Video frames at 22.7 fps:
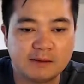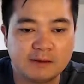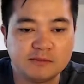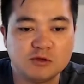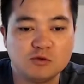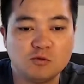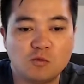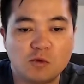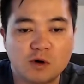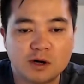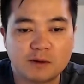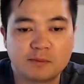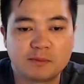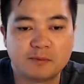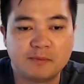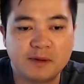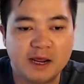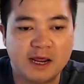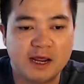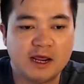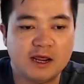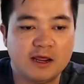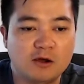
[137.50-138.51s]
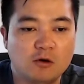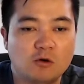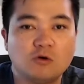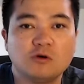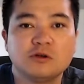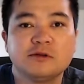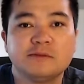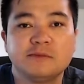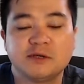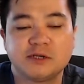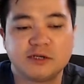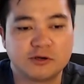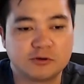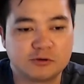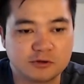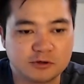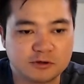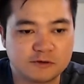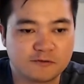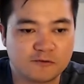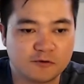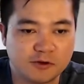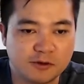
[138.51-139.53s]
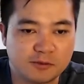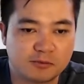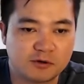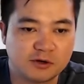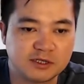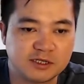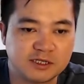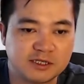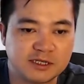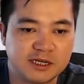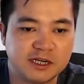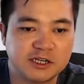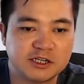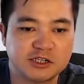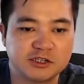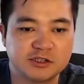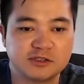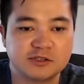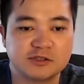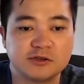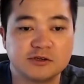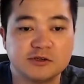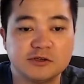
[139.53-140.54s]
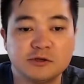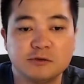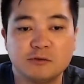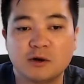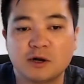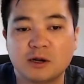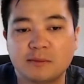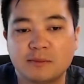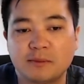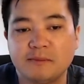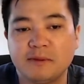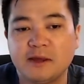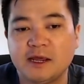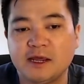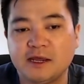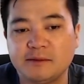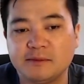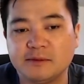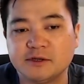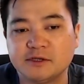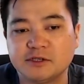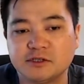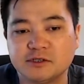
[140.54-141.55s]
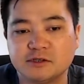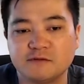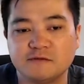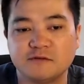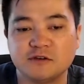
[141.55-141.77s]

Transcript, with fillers: you want to prepare all your materials for your presentation. So you want to prepare images of your